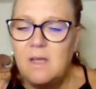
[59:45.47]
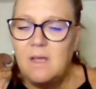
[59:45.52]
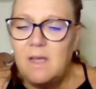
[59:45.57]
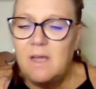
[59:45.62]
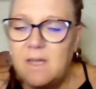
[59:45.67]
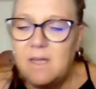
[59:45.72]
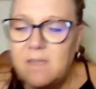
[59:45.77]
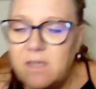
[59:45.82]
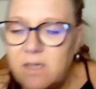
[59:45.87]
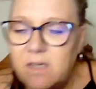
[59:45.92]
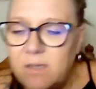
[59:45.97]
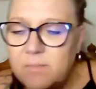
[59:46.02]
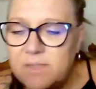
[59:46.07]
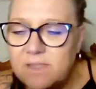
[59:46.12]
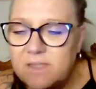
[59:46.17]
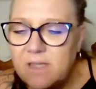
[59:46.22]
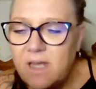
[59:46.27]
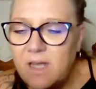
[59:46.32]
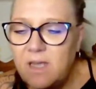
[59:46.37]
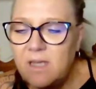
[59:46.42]
I get
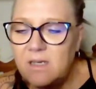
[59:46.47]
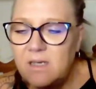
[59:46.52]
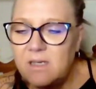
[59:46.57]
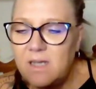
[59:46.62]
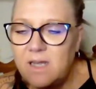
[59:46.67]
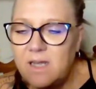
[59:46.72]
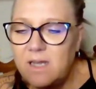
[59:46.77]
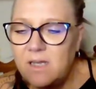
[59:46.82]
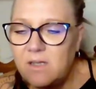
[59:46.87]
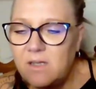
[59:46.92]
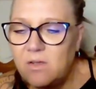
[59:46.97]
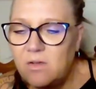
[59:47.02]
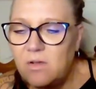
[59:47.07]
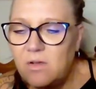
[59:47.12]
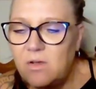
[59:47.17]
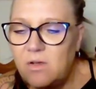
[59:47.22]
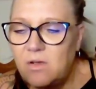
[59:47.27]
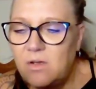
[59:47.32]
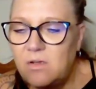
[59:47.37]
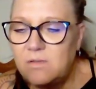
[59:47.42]
upset, like
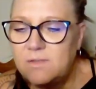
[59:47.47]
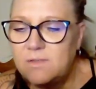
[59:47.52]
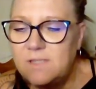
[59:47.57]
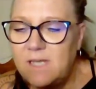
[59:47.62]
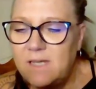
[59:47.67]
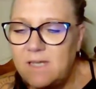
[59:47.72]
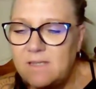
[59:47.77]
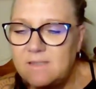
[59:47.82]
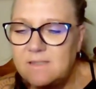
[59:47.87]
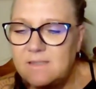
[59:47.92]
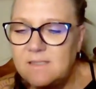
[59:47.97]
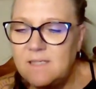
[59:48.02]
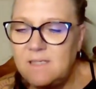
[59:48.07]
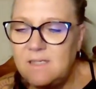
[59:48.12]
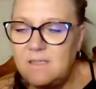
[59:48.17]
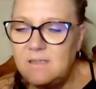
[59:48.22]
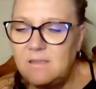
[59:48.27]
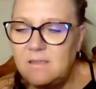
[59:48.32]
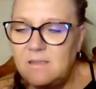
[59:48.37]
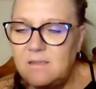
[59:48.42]
all
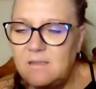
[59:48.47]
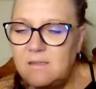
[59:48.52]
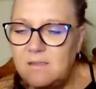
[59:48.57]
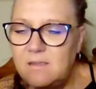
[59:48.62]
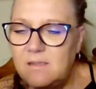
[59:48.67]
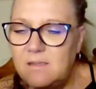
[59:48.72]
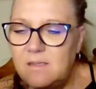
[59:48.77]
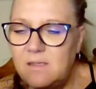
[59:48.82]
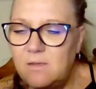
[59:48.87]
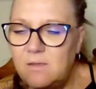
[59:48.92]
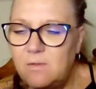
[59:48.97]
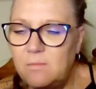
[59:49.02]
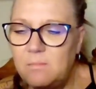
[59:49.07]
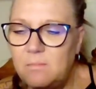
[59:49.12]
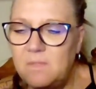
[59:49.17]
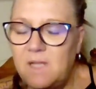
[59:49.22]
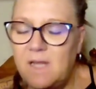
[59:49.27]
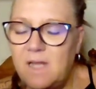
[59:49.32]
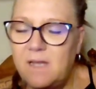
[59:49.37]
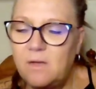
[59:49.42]
testing them
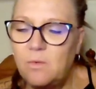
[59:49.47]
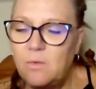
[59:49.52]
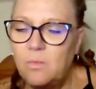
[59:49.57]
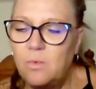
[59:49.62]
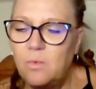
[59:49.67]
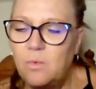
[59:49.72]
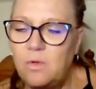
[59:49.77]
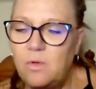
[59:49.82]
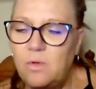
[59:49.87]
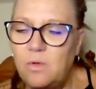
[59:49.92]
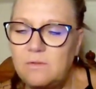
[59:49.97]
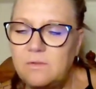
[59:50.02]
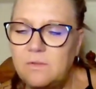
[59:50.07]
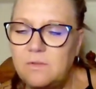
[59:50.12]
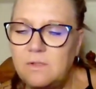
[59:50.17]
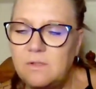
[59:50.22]
like royal.